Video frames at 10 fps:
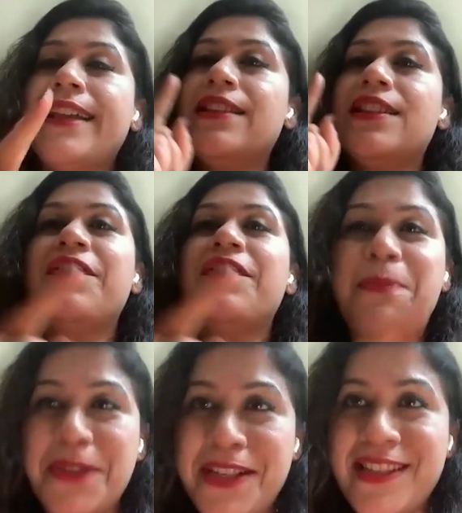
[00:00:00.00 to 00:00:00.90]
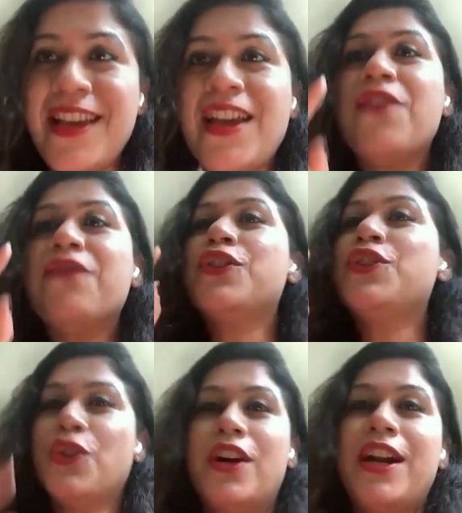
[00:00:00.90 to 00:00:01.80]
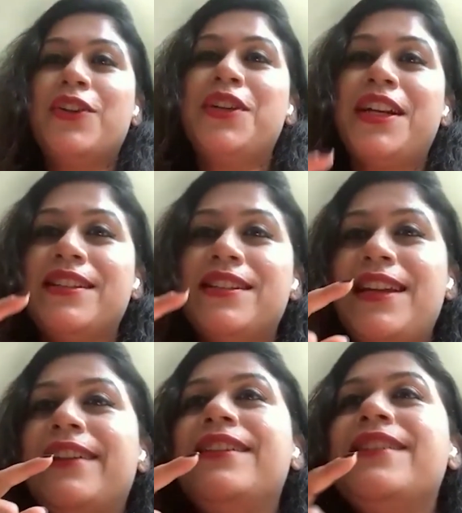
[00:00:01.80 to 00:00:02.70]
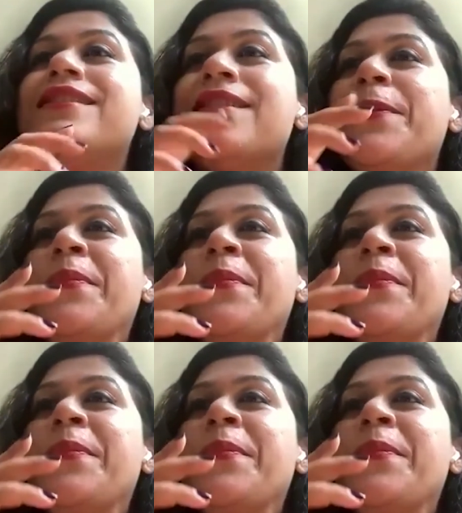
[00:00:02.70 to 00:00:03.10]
I think the developers for sure are going to understand this.